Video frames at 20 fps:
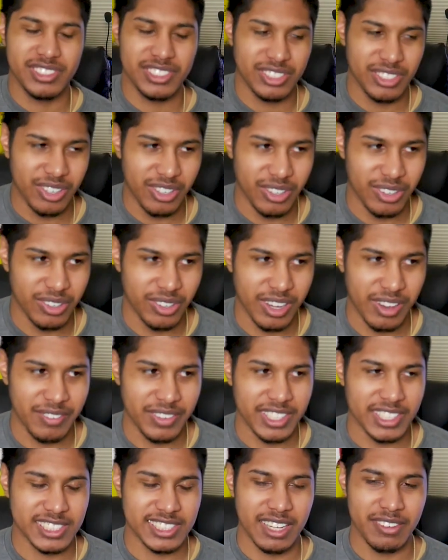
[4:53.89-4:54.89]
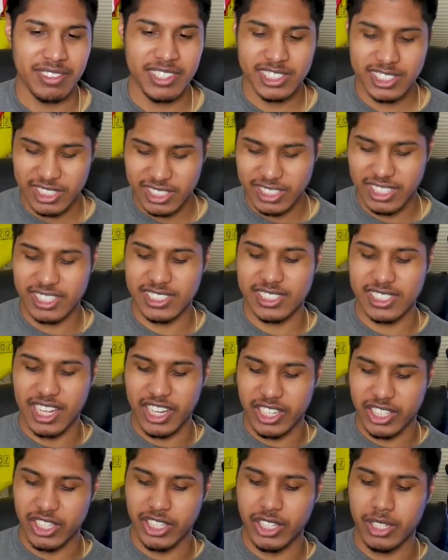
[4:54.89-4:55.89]
So I mean, I'm not saying that it's
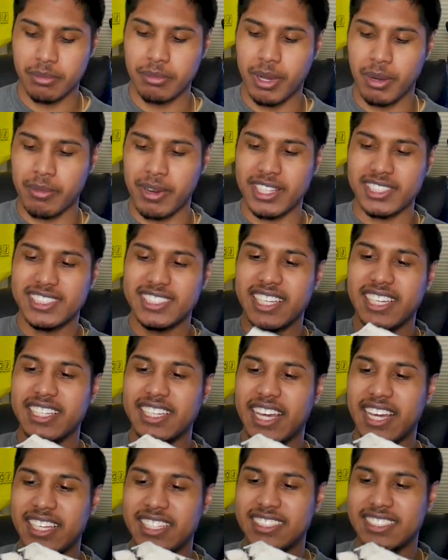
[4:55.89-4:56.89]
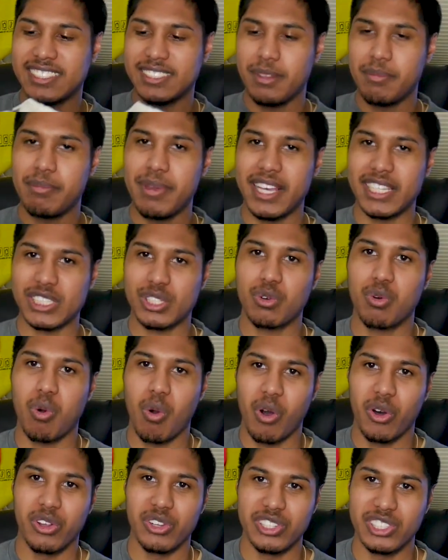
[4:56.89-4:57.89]
not good, but I'm not saying that it's the best
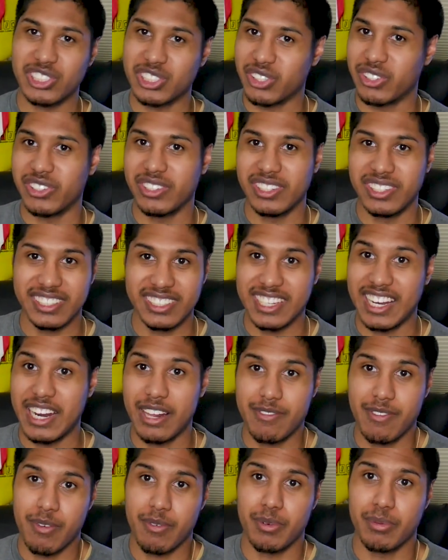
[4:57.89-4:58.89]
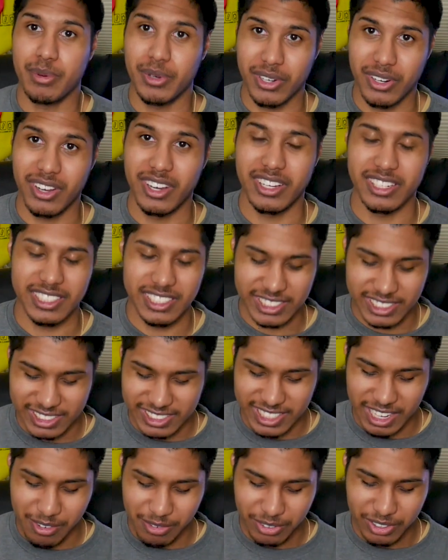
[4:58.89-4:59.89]
quality shirt that I've ever put on.
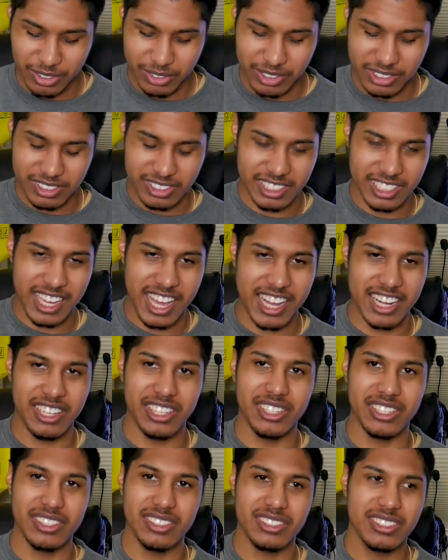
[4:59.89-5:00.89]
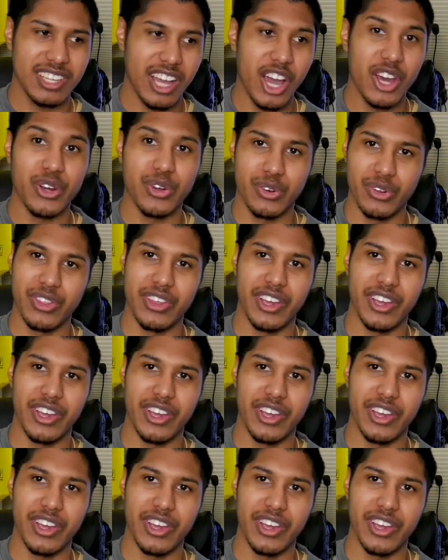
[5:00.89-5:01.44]
It's definitely kind of under